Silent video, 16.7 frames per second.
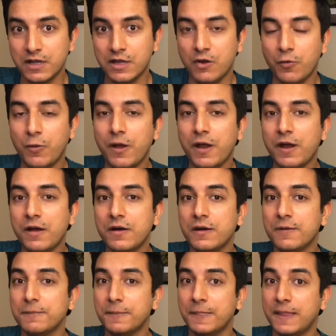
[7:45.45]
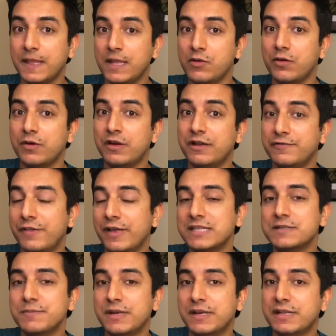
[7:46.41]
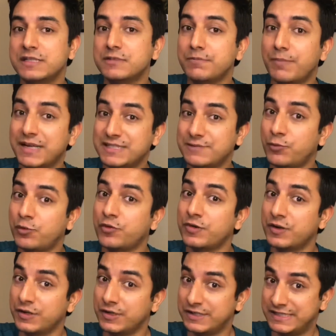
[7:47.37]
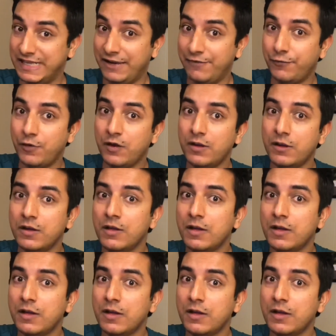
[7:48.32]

where your investment is much more safer.